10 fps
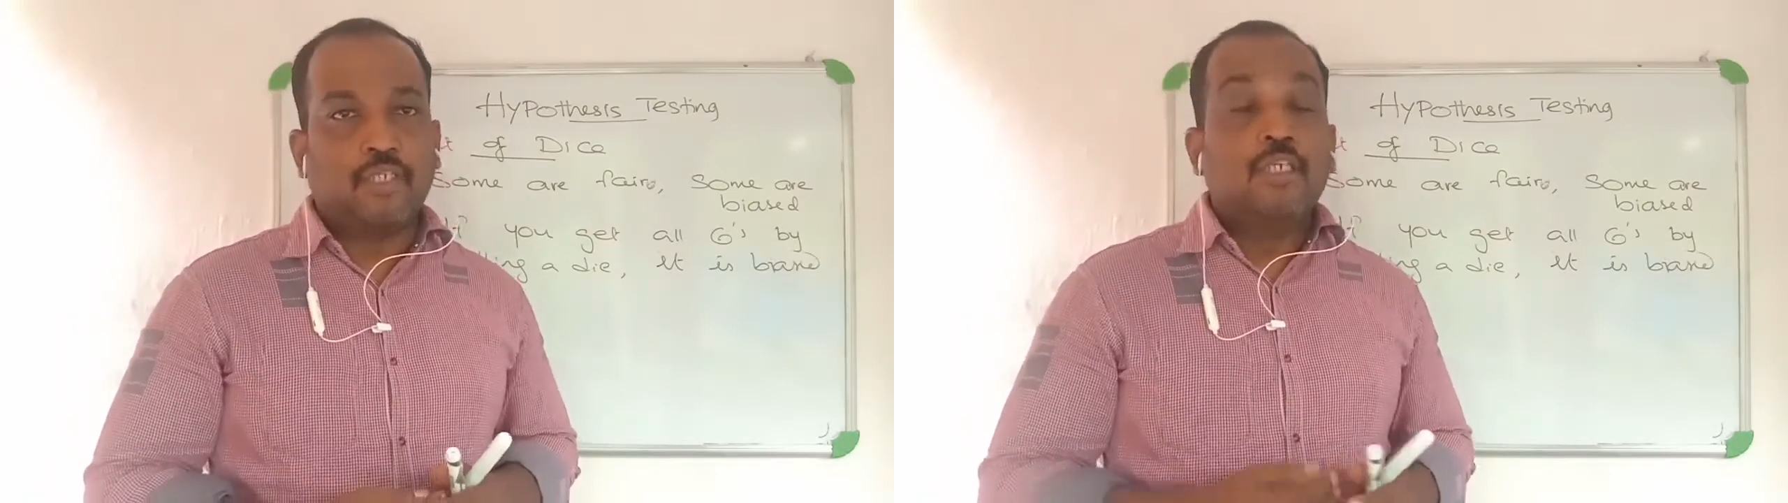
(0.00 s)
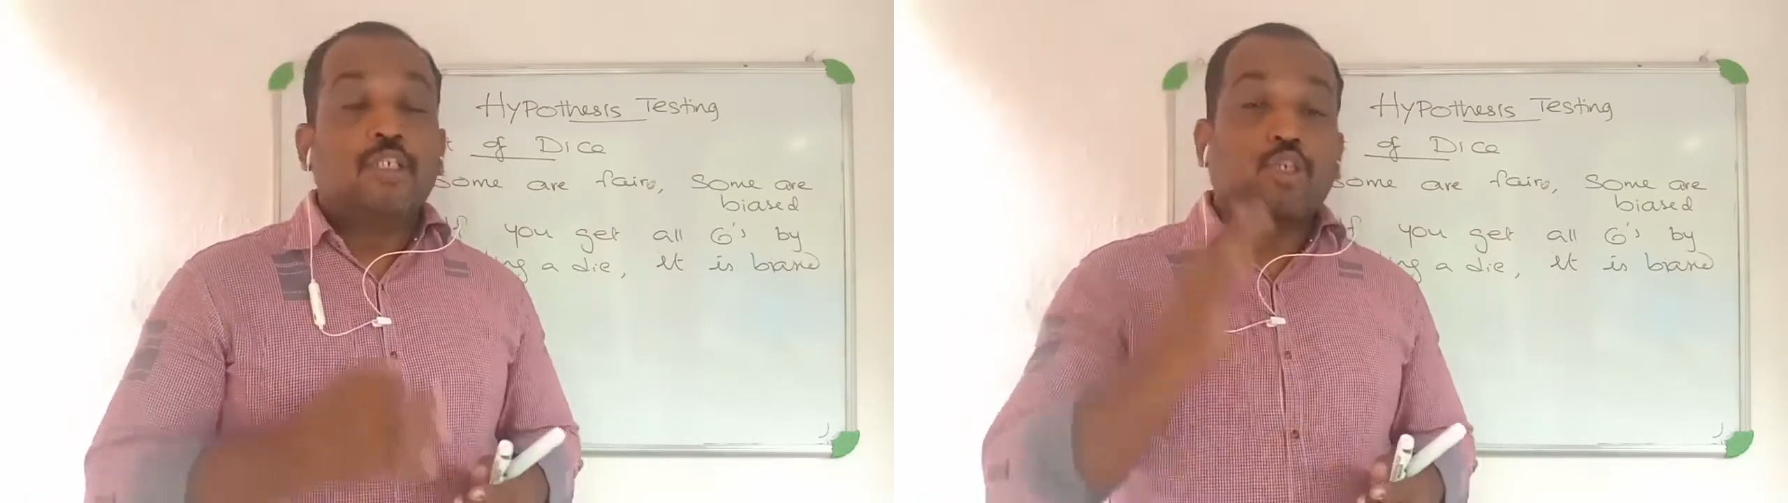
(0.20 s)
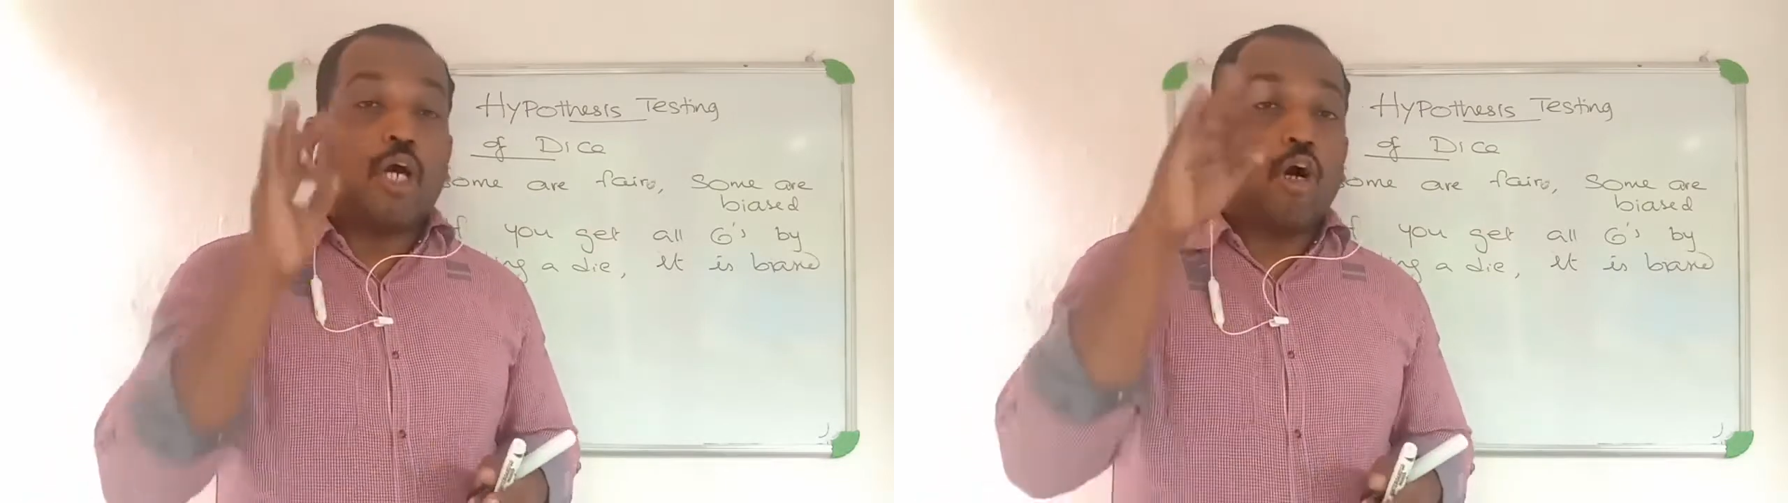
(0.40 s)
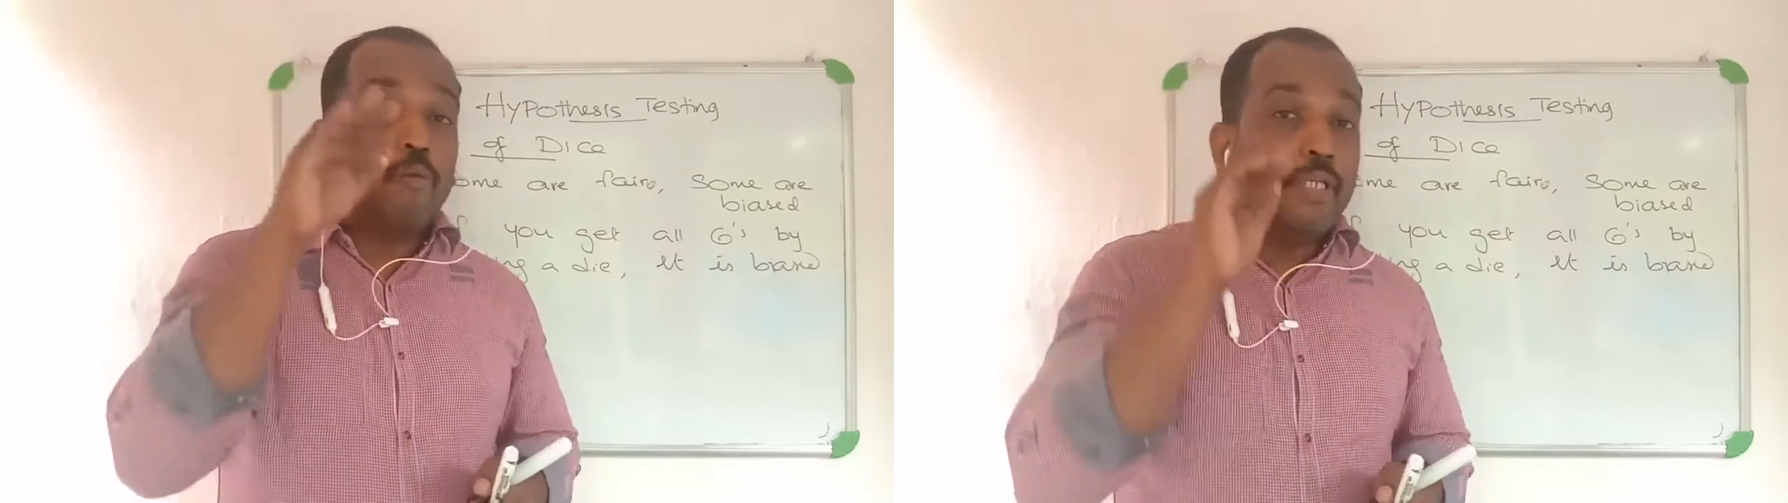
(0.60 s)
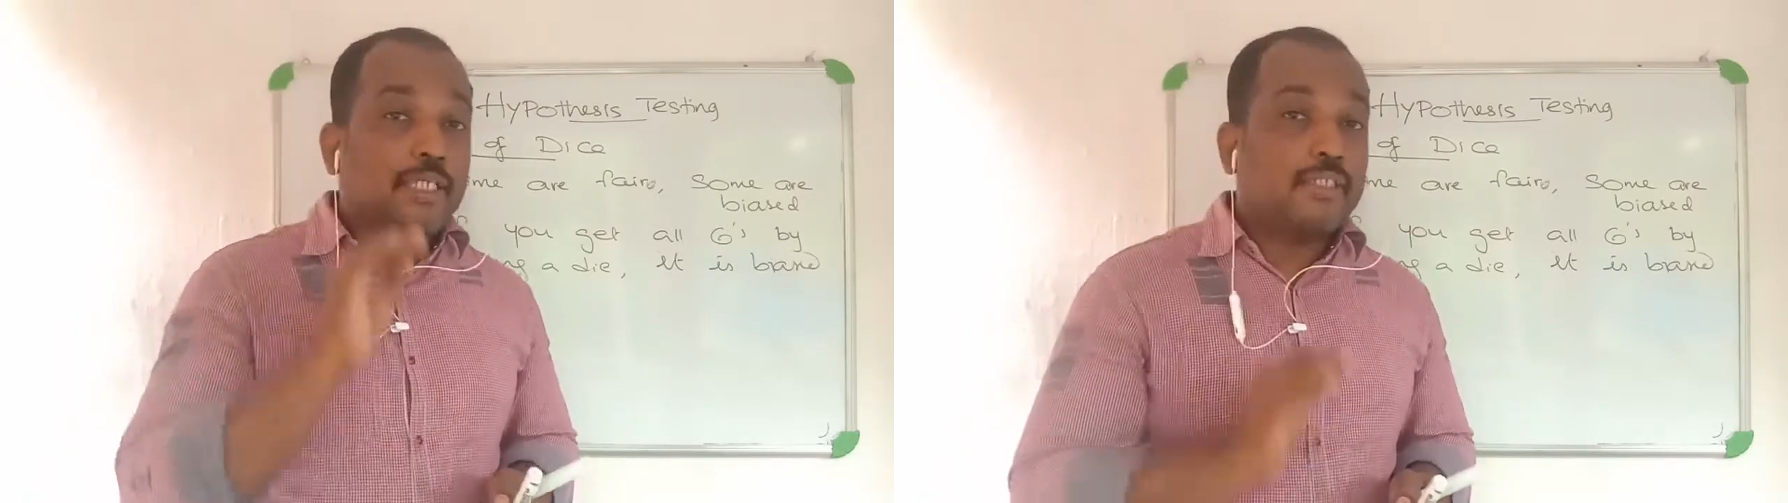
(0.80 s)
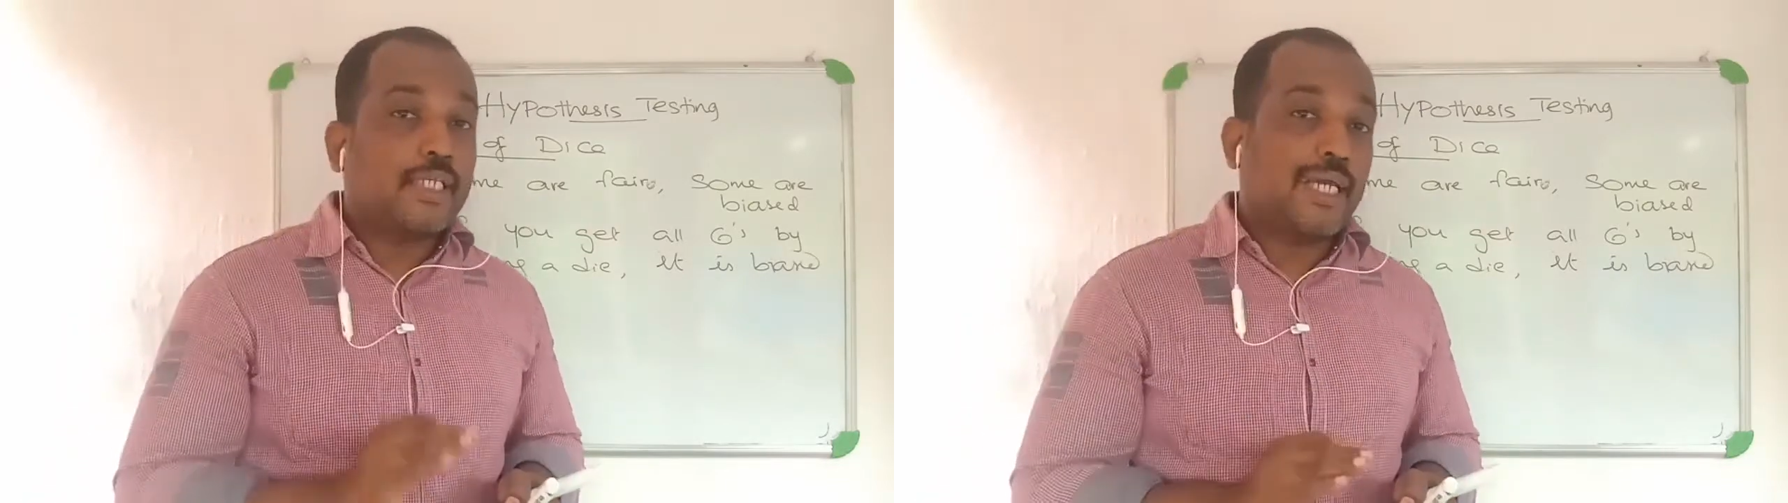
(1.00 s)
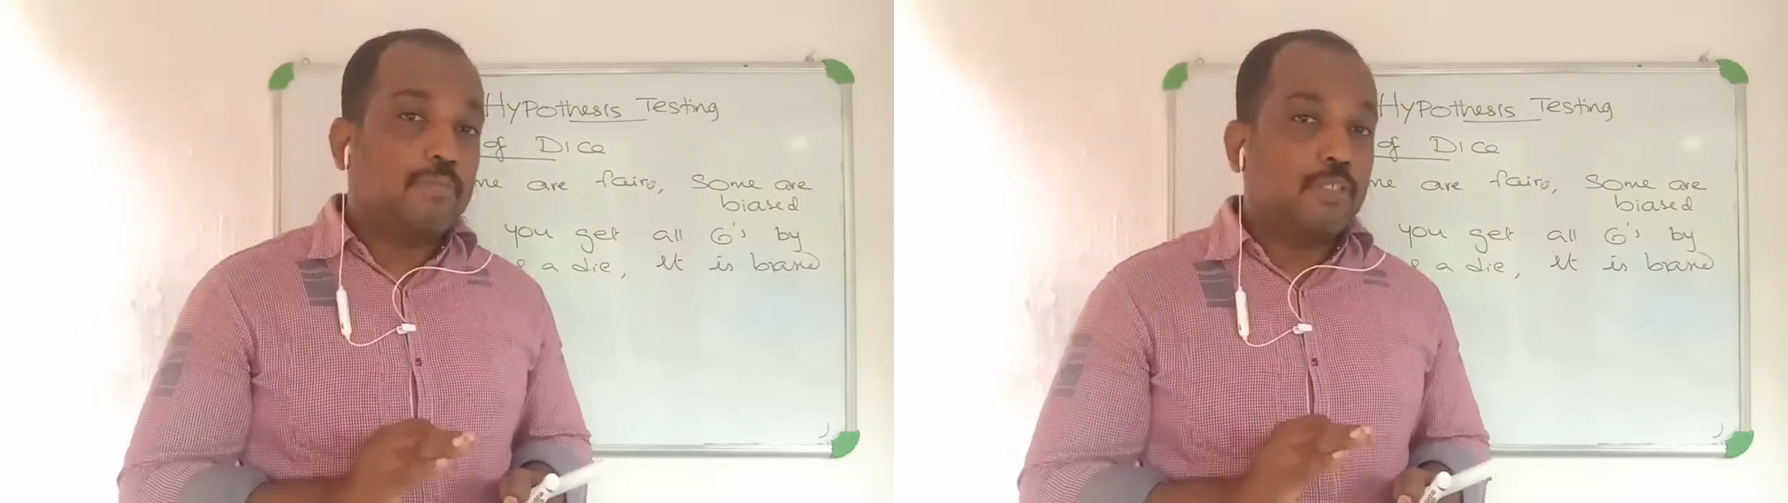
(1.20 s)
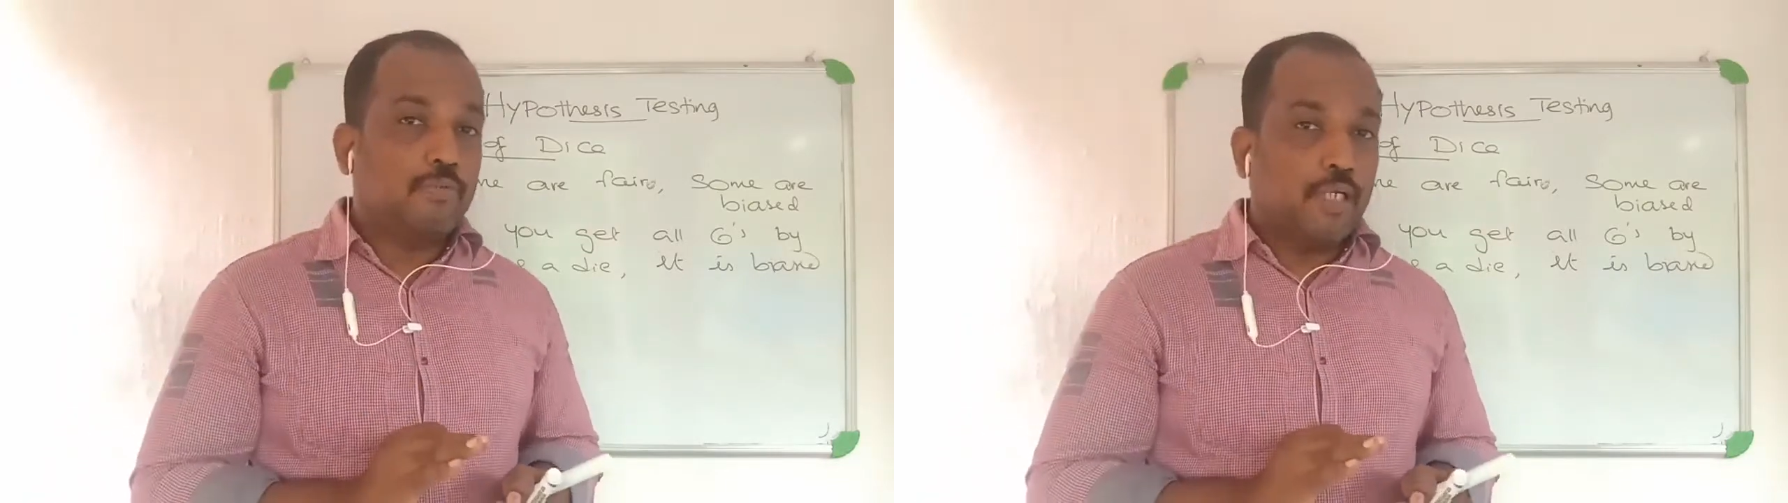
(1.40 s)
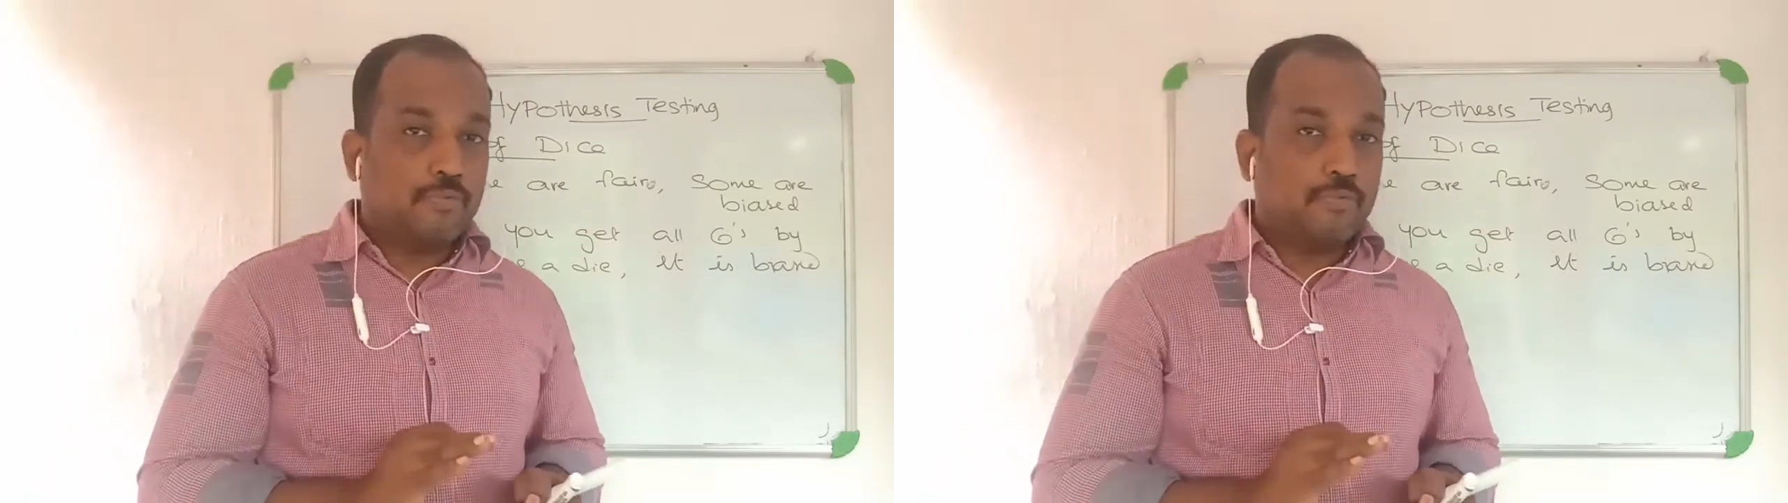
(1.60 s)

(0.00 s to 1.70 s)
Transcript: So how many times we have